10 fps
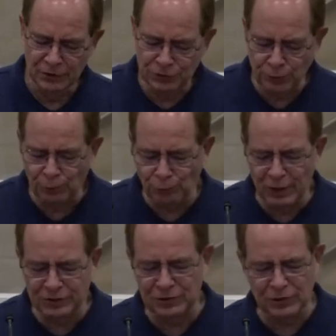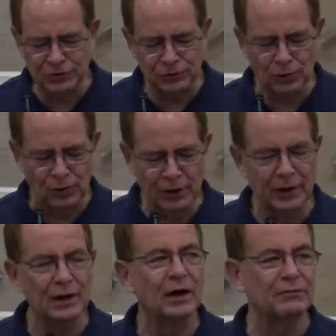to riches
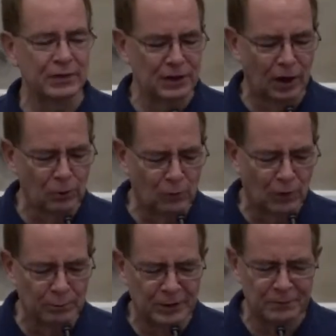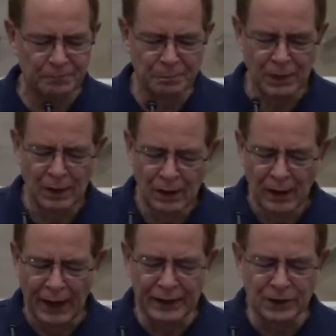story of a young woman.
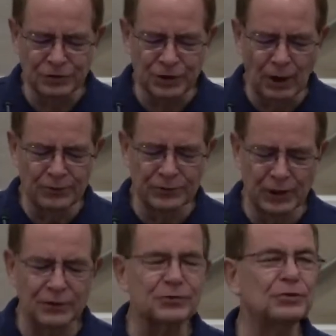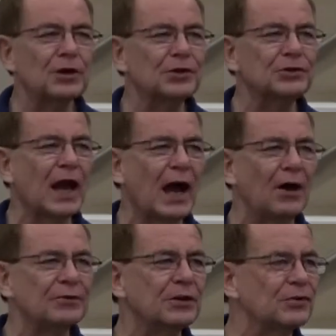And it shows us just how
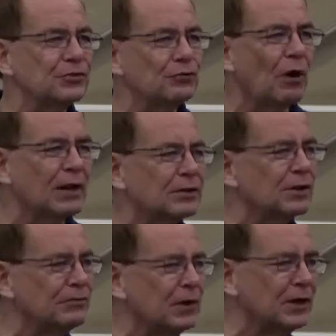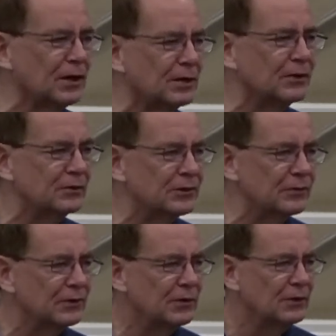destructive it is
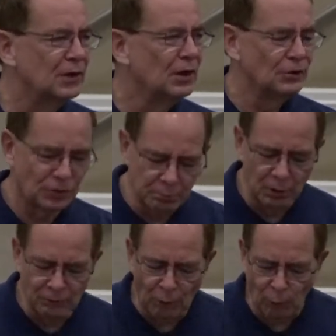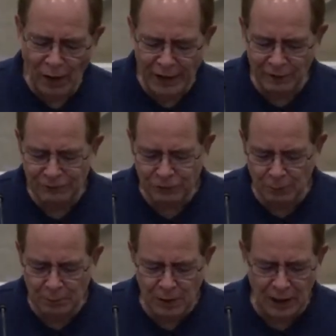to move away
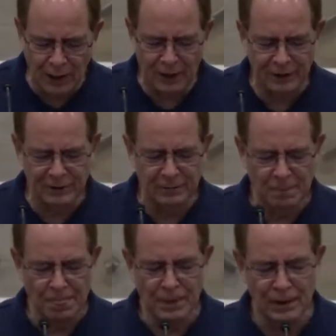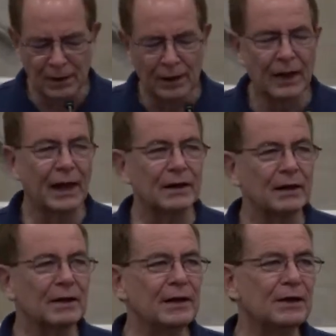from God
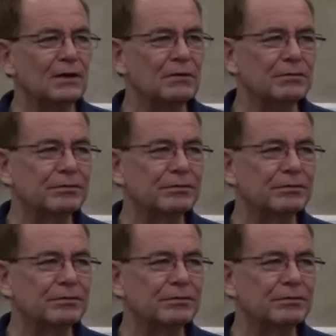and leave